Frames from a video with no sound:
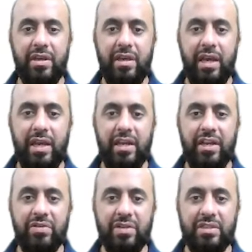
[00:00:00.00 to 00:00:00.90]
and here
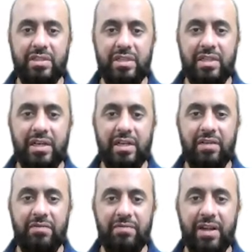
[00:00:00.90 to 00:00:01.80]
you can see that
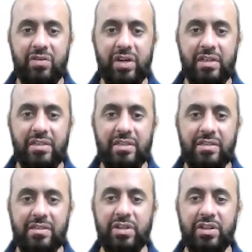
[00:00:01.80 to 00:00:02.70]
if i look at this
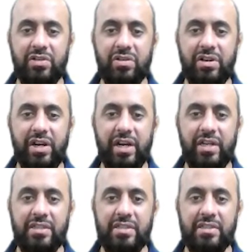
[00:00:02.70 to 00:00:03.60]
particular grade
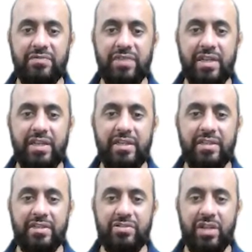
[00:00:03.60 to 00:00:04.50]
this is a very
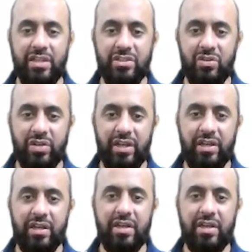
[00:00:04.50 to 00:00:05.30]
strange looking